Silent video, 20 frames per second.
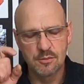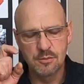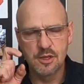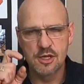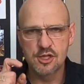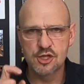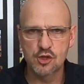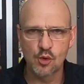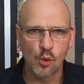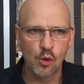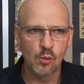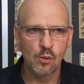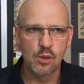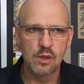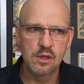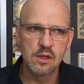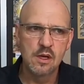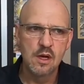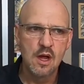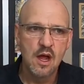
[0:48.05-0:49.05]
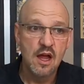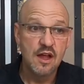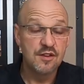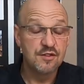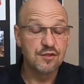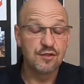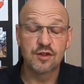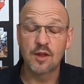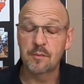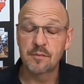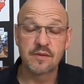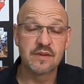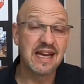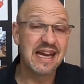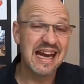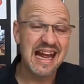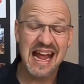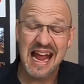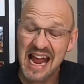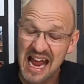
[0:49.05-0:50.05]
is going to be a short one. It's something
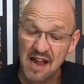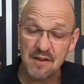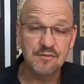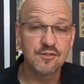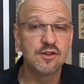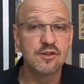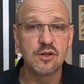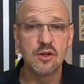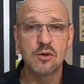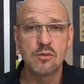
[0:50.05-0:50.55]
that I have to